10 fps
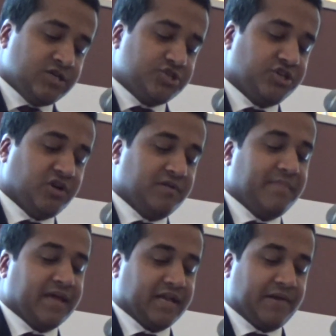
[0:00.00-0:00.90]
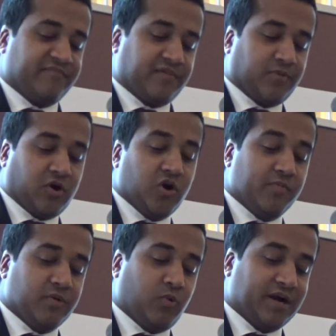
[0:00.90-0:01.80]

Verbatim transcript: She couldn't make it up from her home in